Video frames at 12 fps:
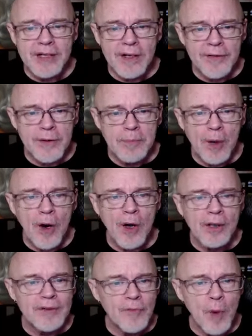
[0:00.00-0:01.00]
on the
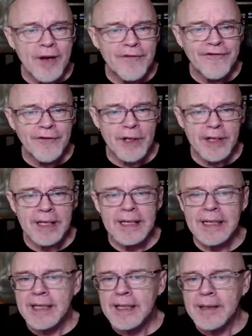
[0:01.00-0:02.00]
ball of one foot
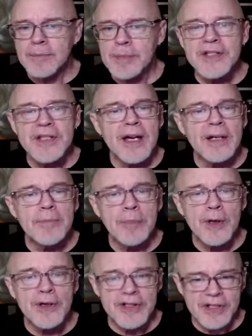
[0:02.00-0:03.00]
beside a
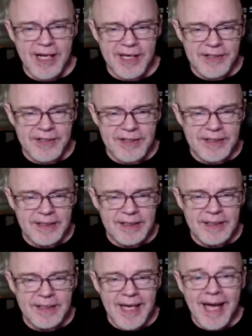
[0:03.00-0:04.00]
bird's nest,
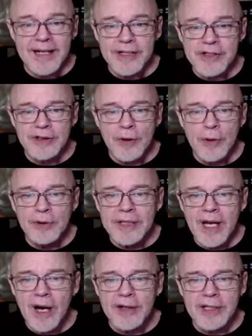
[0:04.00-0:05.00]
and its lonely
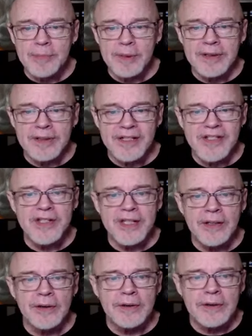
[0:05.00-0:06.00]
occupant a
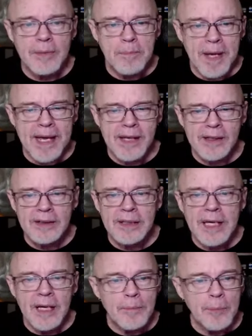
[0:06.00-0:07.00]
single pale,
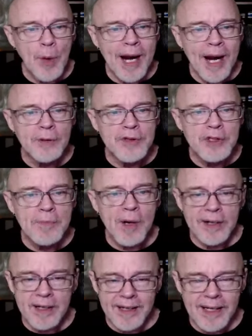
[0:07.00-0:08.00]
brown
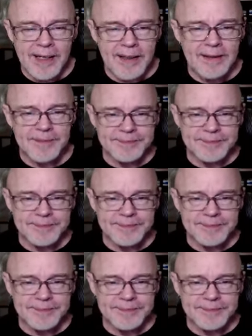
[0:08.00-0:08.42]
spotted egg.